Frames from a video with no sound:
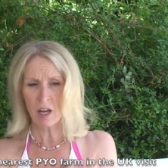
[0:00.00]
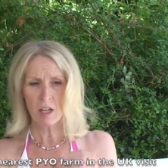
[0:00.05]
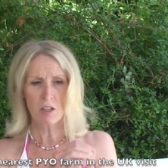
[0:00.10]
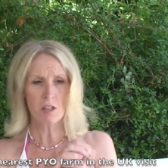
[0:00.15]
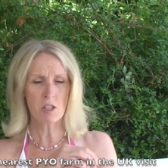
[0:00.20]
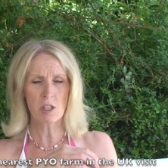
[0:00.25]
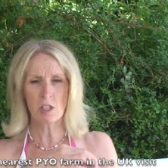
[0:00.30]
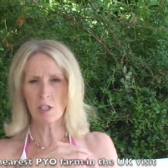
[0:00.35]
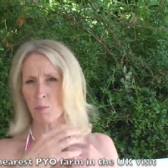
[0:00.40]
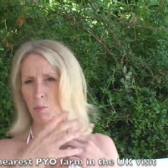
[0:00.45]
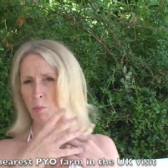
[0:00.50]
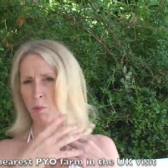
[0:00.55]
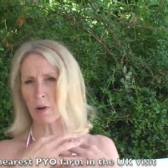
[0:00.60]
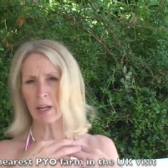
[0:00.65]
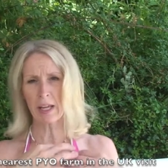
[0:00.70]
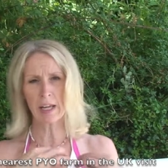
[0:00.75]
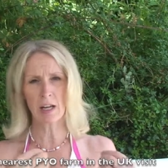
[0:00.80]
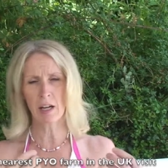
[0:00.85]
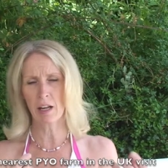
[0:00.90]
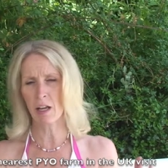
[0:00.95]

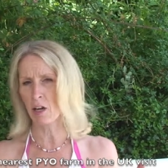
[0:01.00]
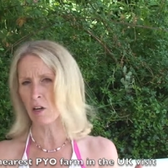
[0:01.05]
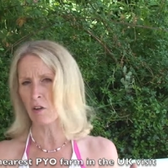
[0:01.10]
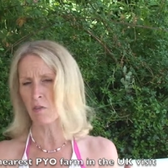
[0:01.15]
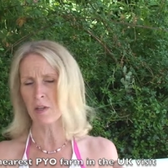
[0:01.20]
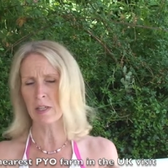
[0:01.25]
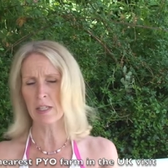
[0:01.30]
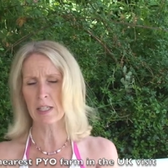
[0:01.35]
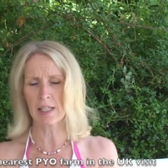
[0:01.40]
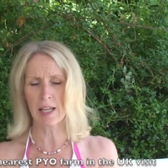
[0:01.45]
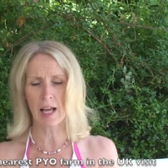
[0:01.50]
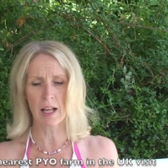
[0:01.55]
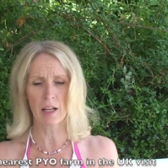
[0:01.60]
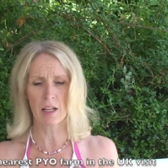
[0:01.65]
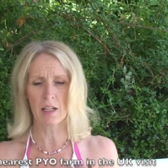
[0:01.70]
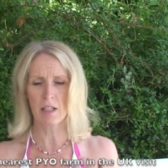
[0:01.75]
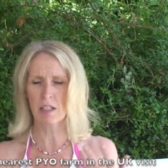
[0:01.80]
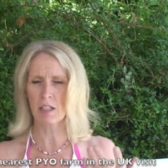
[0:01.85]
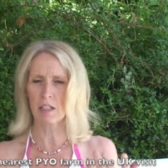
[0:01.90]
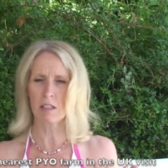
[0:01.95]
sprinkle it over your
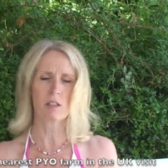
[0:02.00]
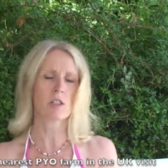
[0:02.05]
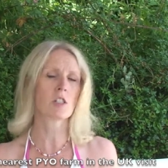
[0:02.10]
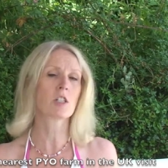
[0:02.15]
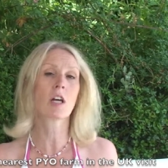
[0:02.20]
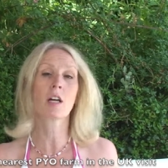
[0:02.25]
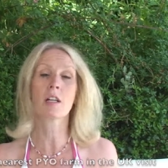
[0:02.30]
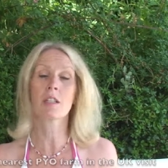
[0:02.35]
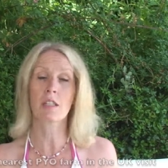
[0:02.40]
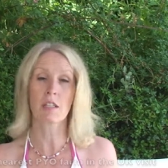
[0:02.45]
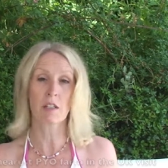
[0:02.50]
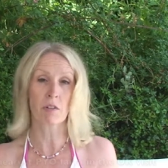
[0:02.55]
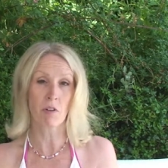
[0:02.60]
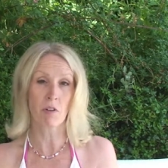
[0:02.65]
salad, just